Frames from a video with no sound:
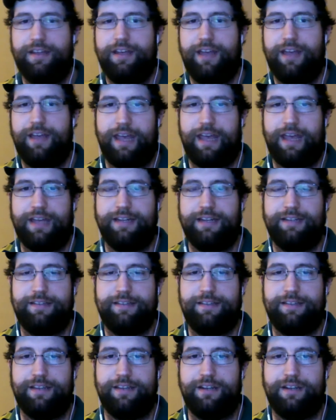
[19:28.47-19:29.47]
And,
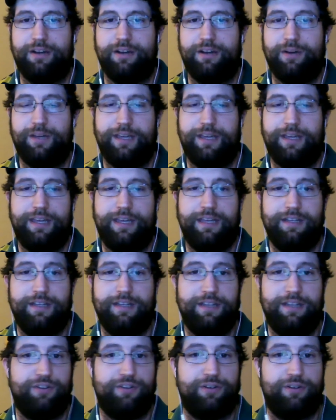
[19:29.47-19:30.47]

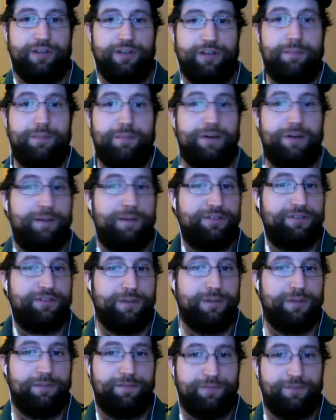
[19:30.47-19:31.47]
he showed a lot of promise the
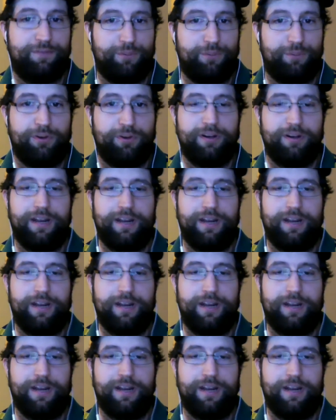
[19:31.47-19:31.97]
week before,